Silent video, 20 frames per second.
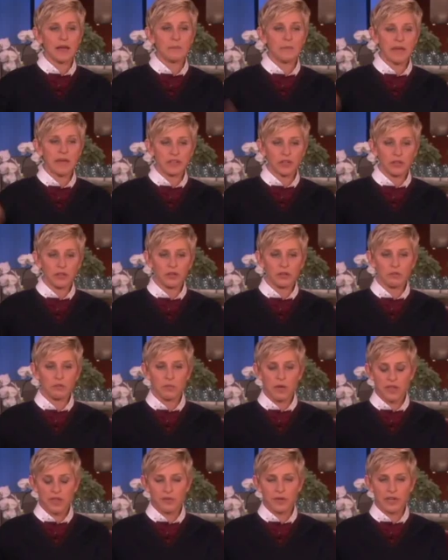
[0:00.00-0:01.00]
met
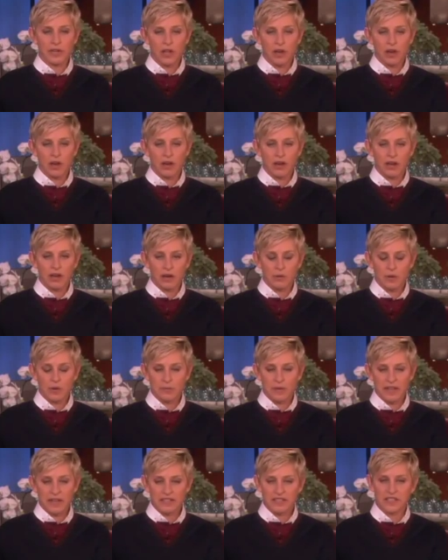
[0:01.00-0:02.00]
your mother-in-law, I
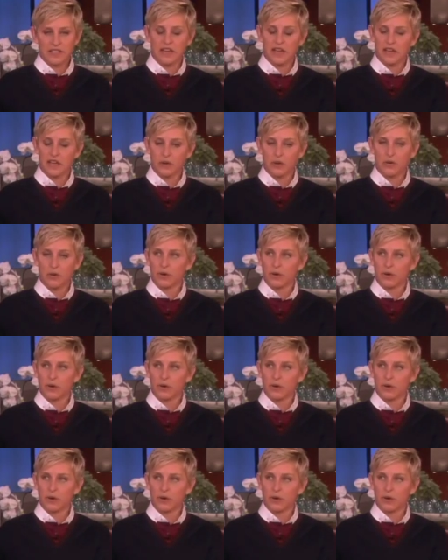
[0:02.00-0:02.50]
went back and said hi to